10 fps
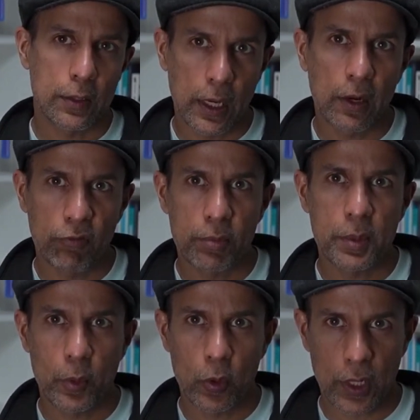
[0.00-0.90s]
In that
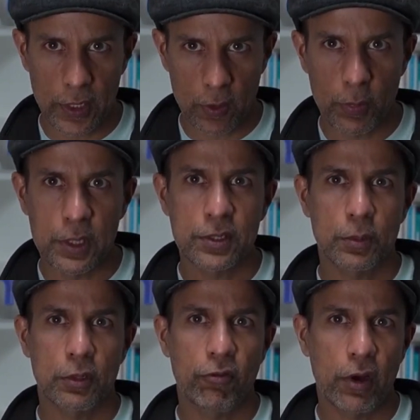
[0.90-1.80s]
MVP mode, like, build
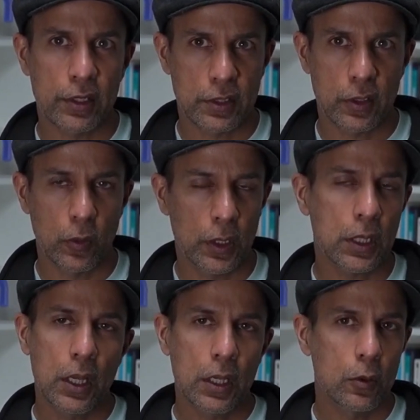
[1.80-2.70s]
something fast and quick.